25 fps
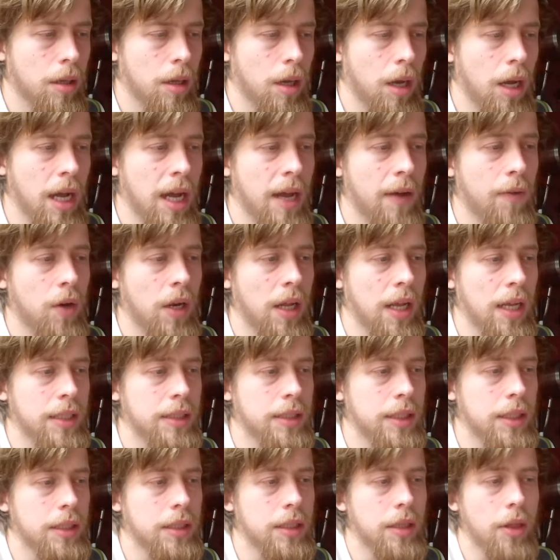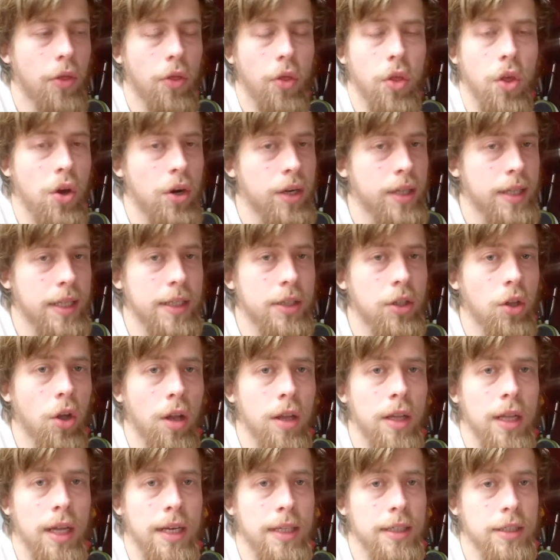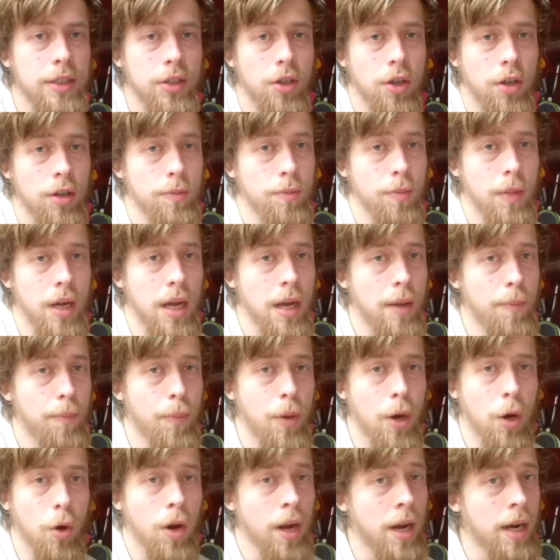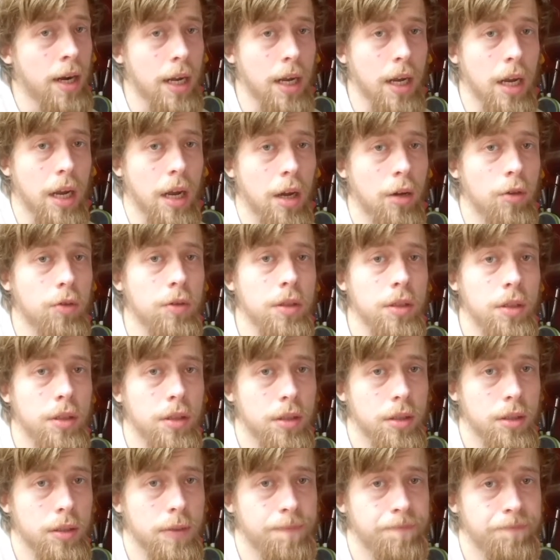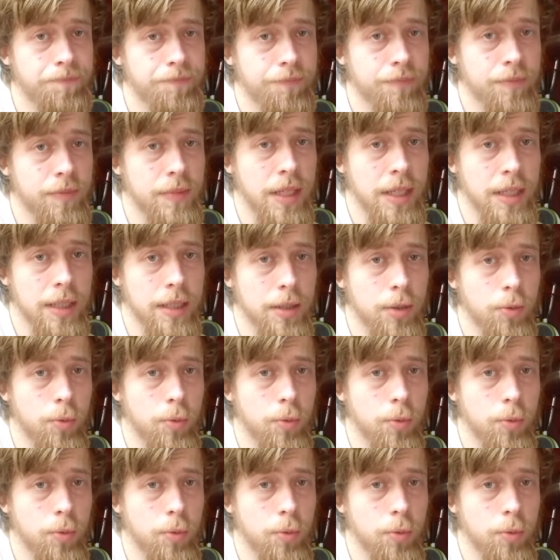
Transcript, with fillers: I have like just $30 on my poker account and